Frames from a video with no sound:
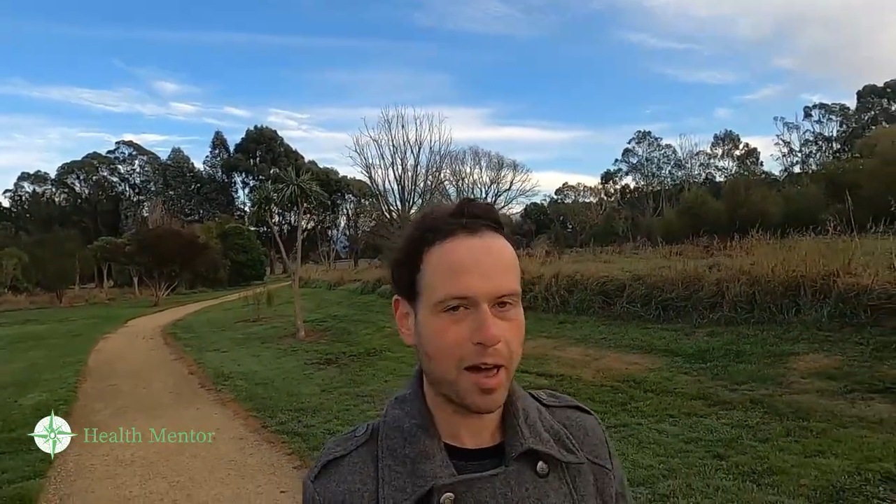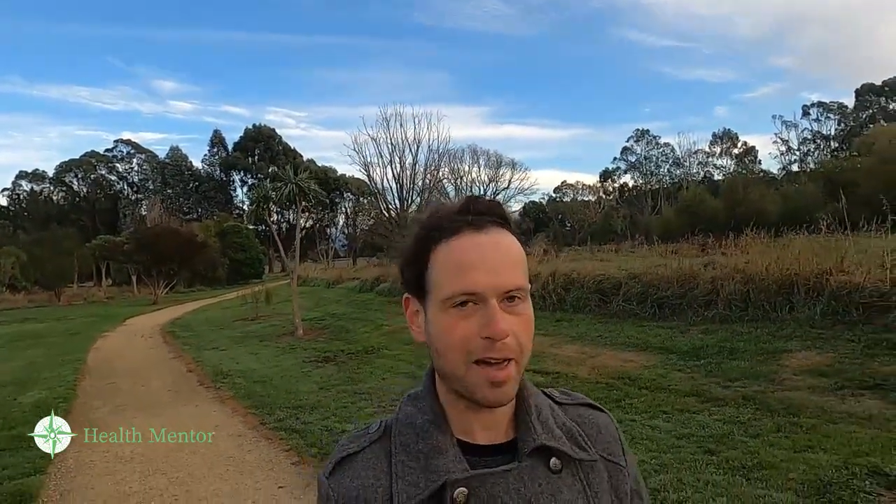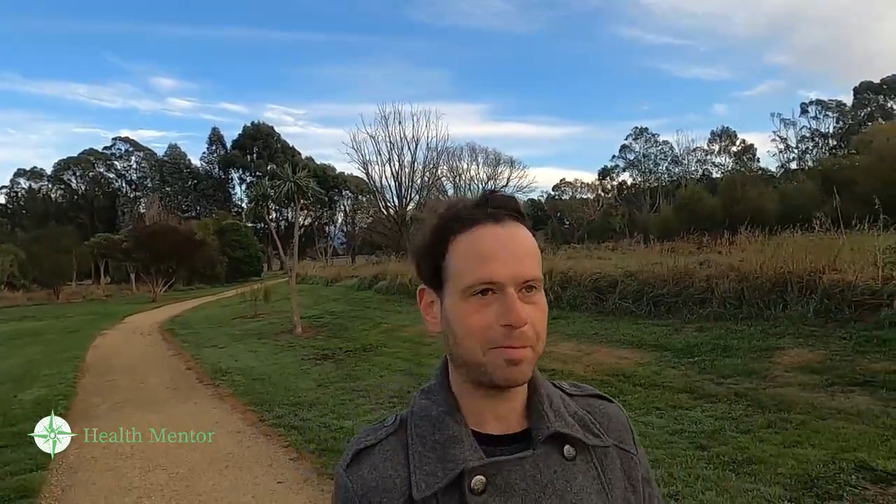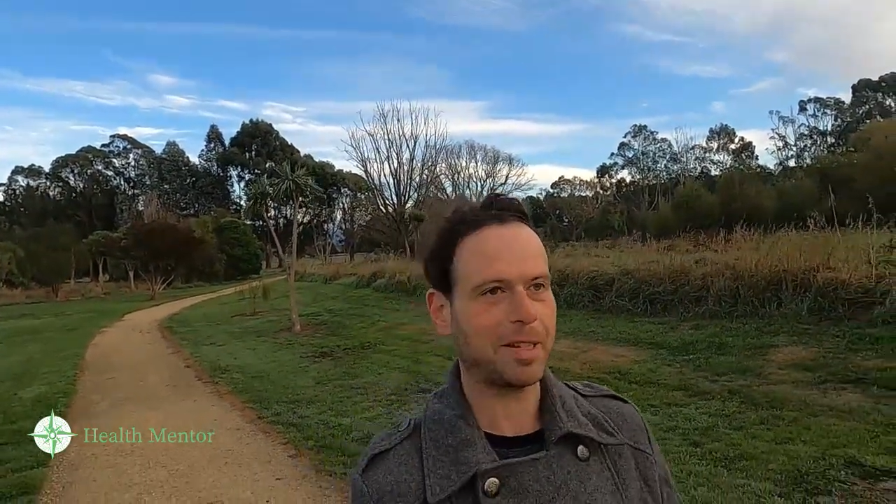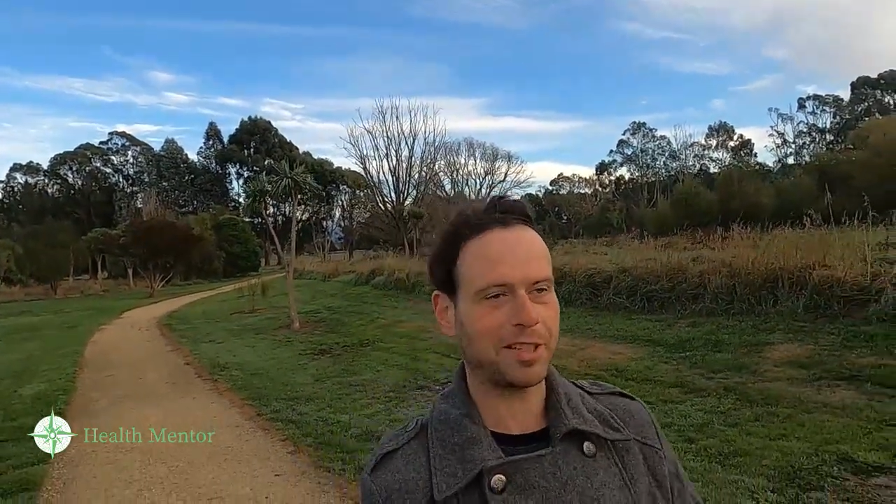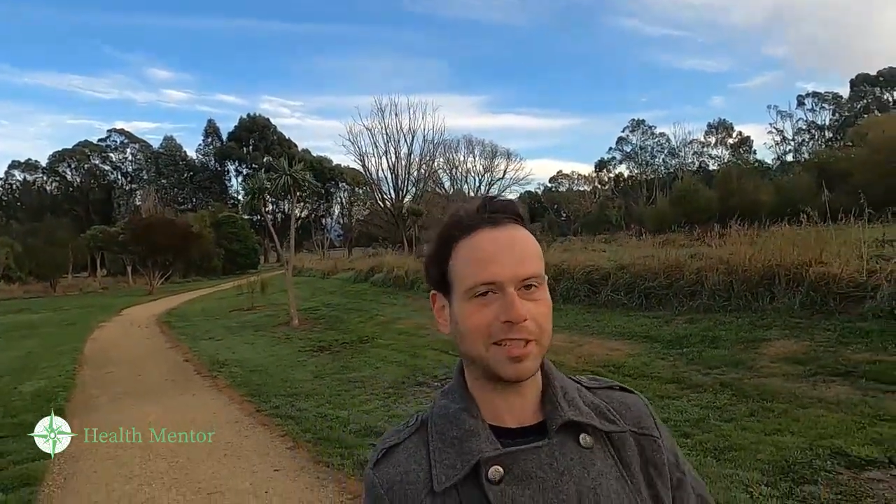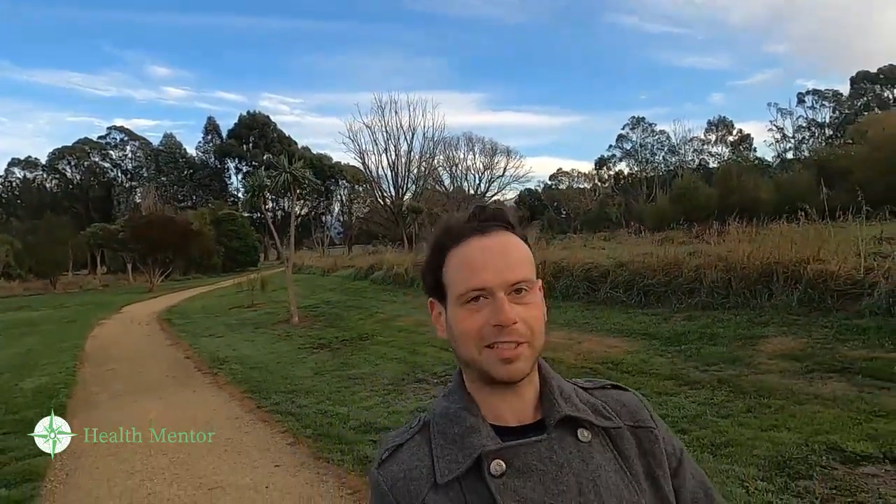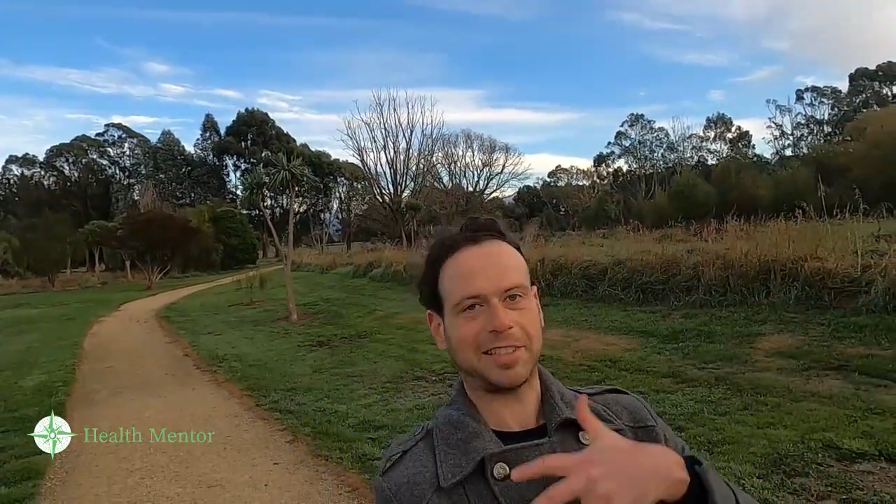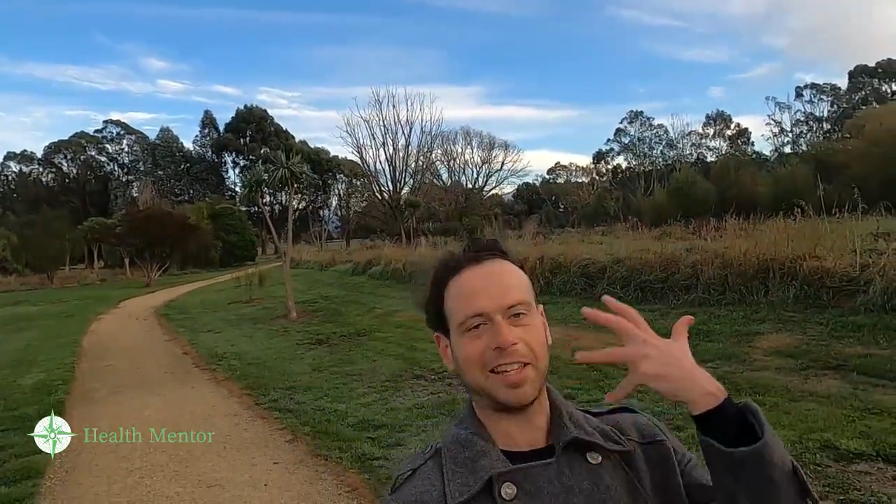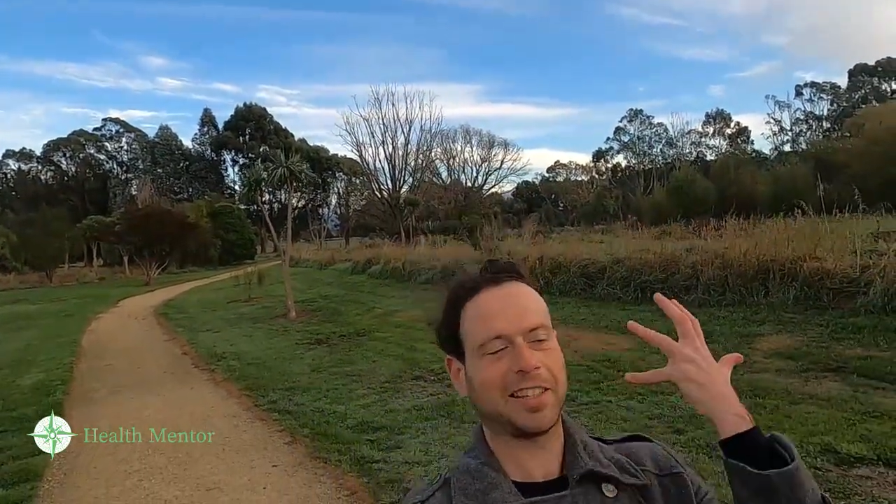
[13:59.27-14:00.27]
happy just
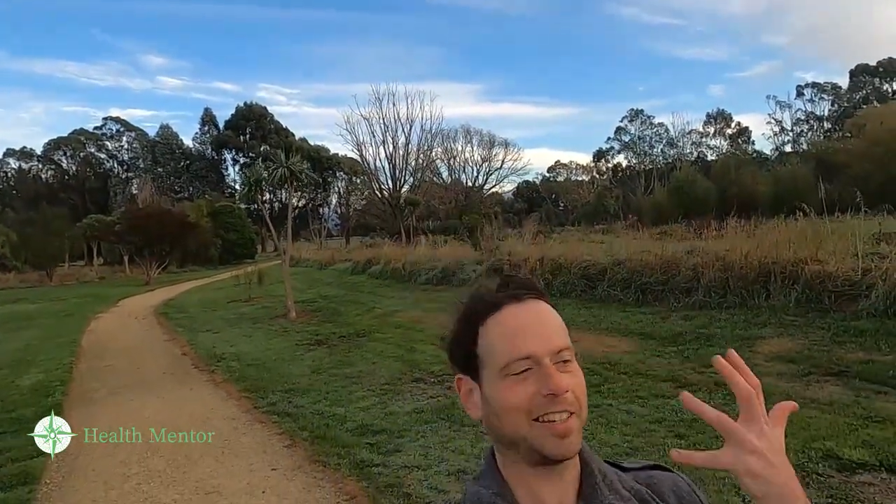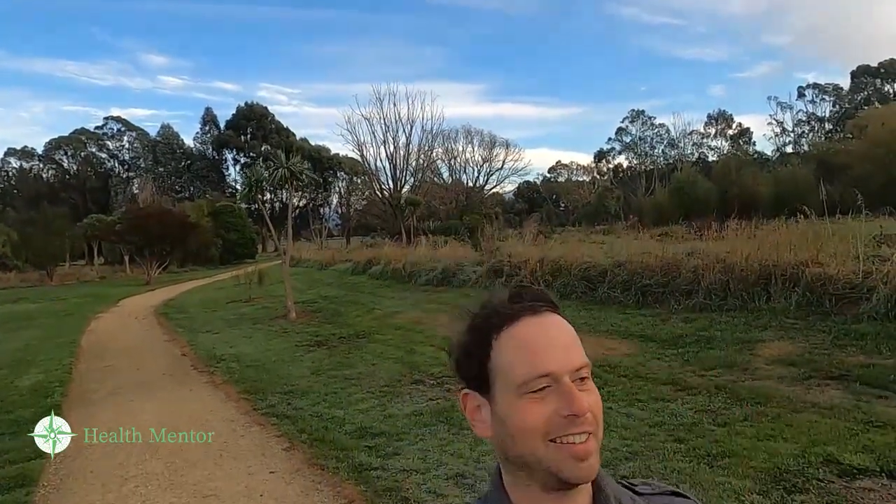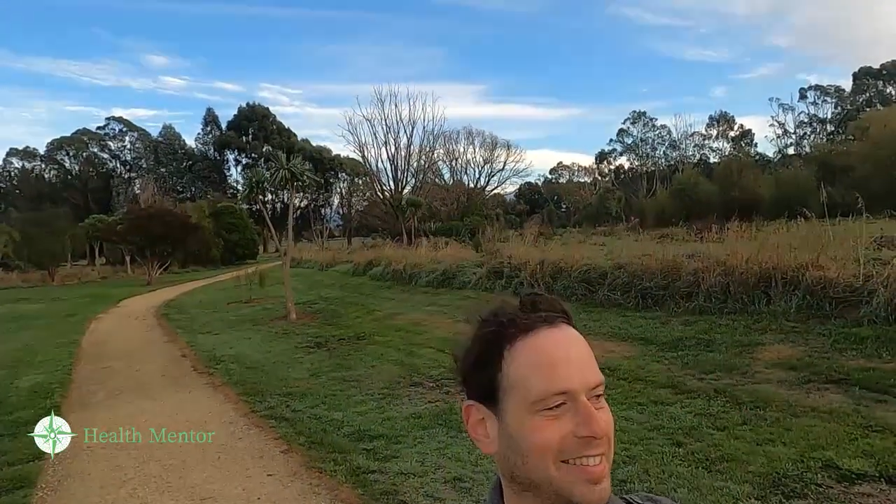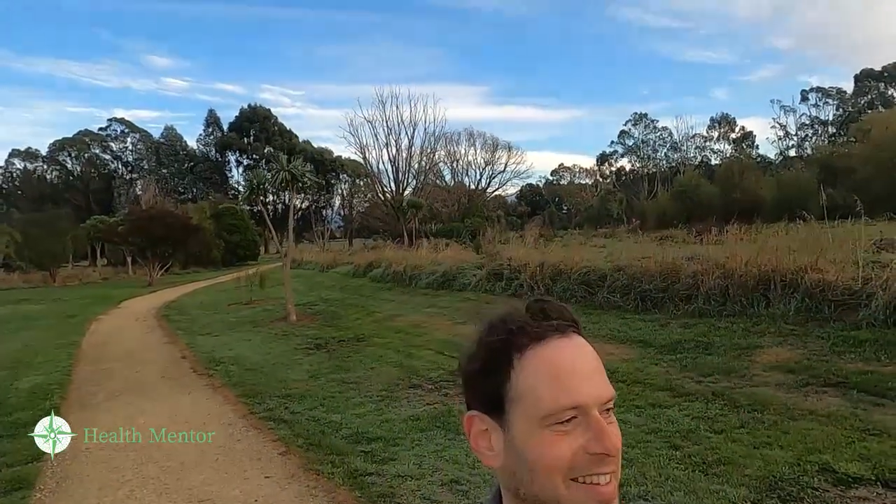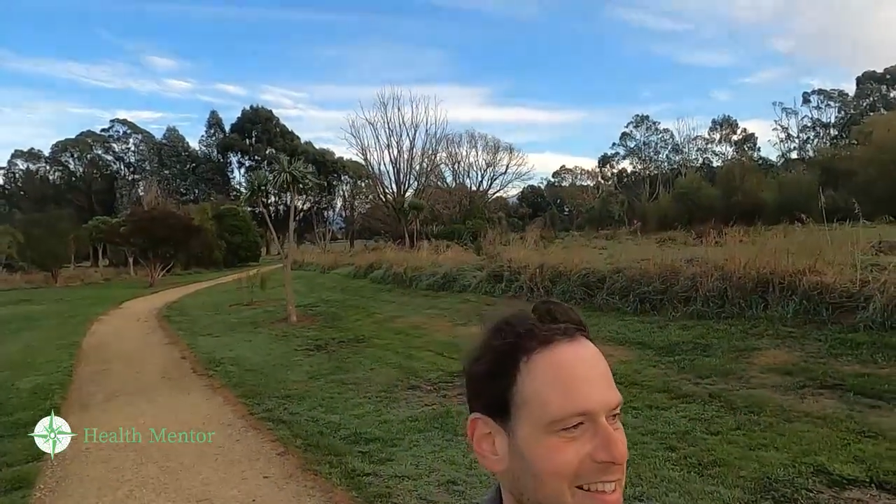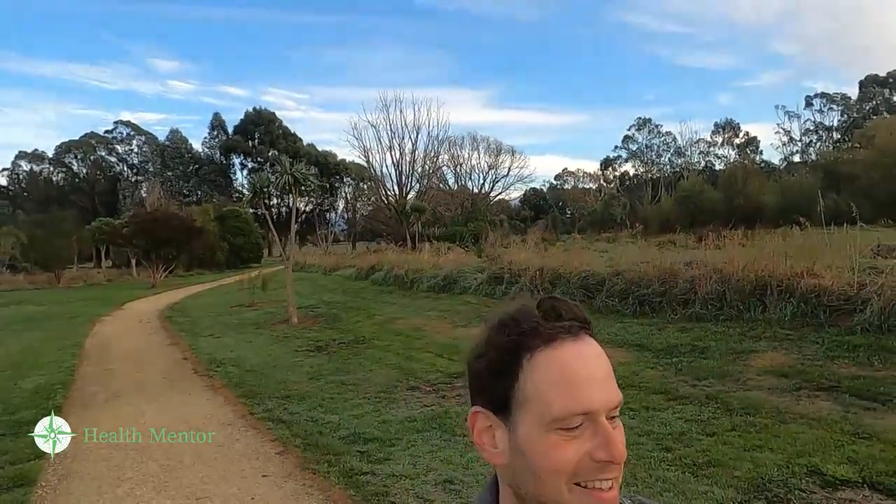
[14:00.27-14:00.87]
singing.